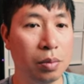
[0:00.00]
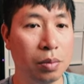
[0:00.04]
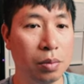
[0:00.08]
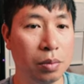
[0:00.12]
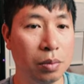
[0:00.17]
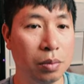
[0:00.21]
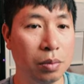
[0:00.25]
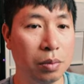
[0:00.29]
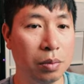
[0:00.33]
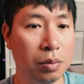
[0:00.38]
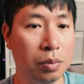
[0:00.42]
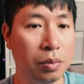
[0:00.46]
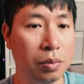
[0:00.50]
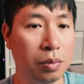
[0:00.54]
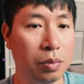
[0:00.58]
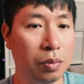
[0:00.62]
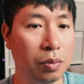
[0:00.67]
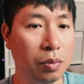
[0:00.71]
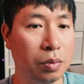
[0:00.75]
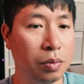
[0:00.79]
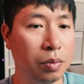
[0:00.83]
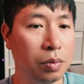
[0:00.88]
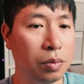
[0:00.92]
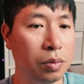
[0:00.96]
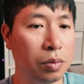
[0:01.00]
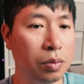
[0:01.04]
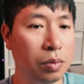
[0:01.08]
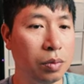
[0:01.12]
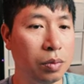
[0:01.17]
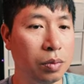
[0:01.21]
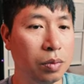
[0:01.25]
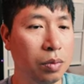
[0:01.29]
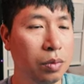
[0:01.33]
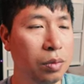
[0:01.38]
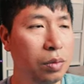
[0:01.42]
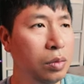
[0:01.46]

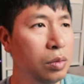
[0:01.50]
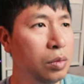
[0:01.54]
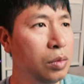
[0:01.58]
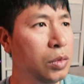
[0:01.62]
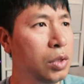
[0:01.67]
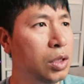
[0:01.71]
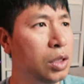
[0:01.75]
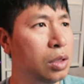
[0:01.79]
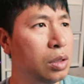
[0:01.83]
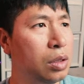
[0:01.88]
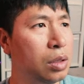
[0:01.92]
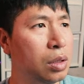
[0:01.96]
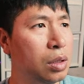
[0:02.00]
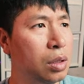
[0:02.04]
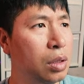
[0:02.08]
Nobody speaks.